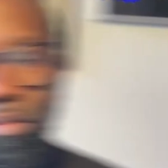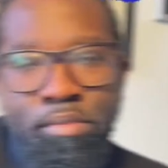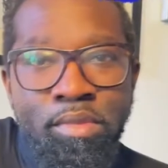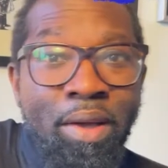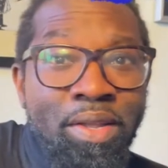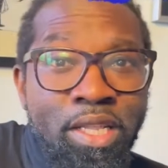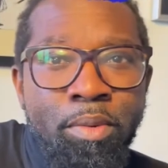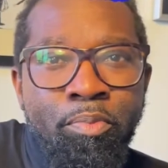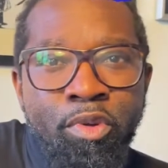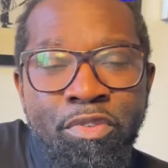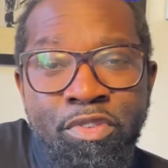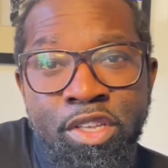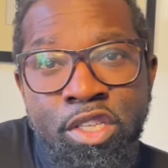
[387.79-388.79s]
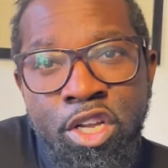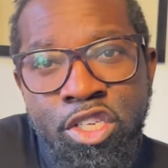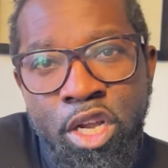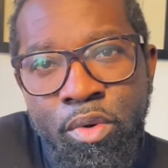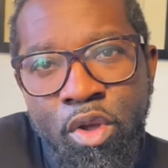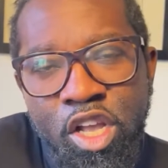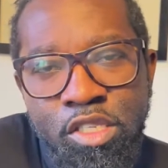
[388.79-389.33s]
Now, I did briefly touch
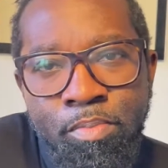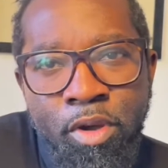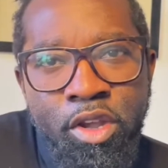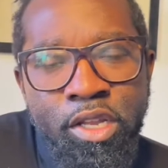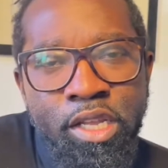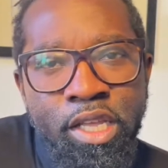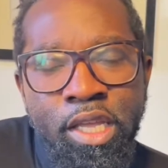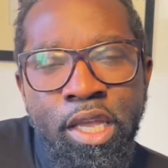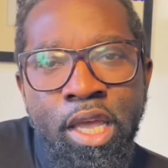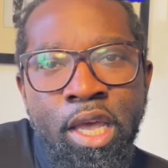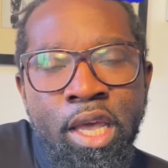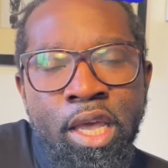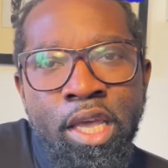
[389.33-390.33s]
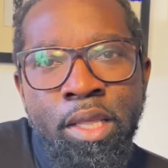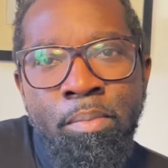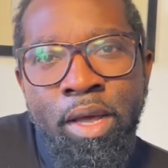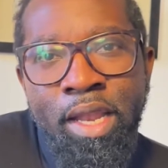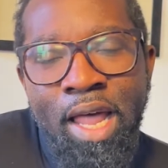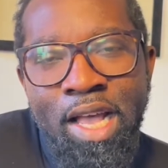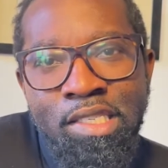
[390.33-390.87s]
on Ross Barkley in my
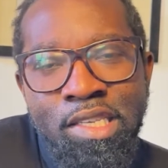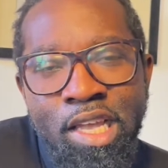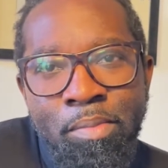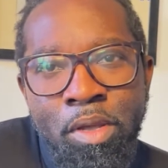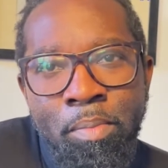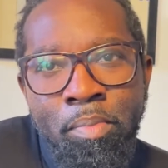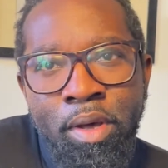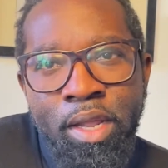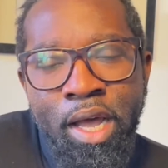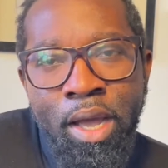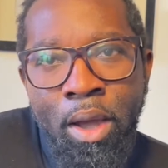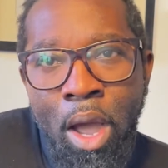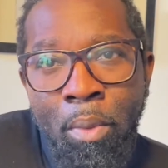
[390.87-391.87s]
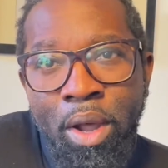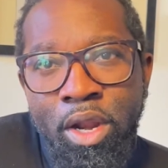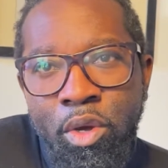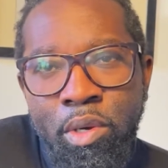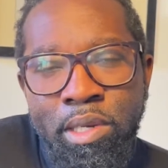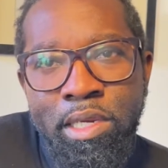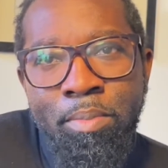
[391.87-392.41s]
last segment, but I want to
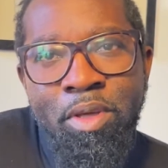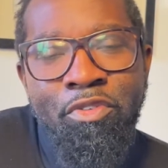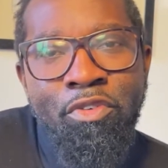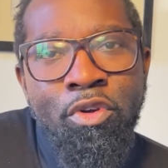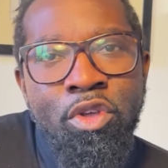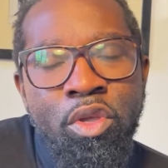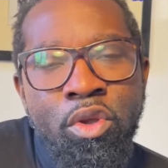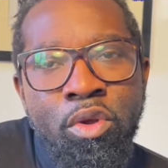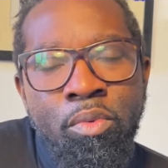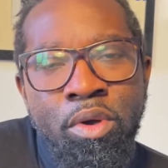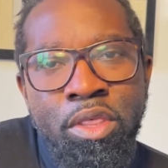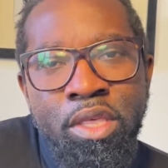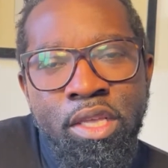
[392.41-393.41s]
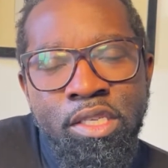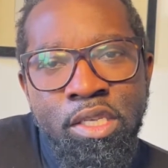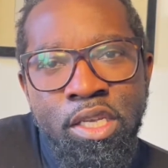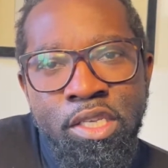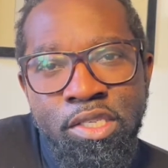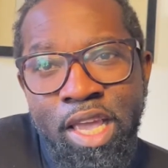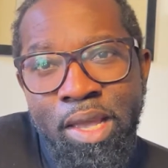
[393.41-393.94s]
go a little bit further with
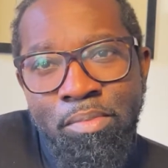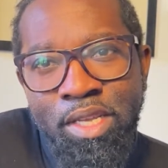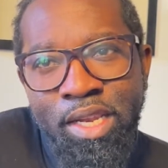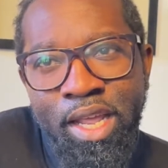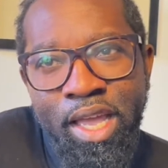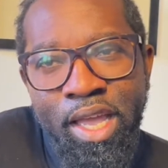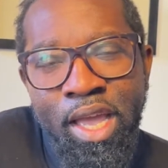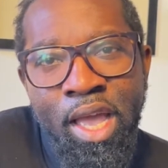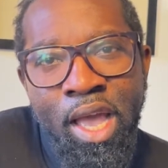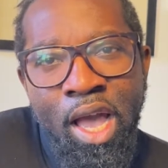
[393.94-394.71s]
his game today.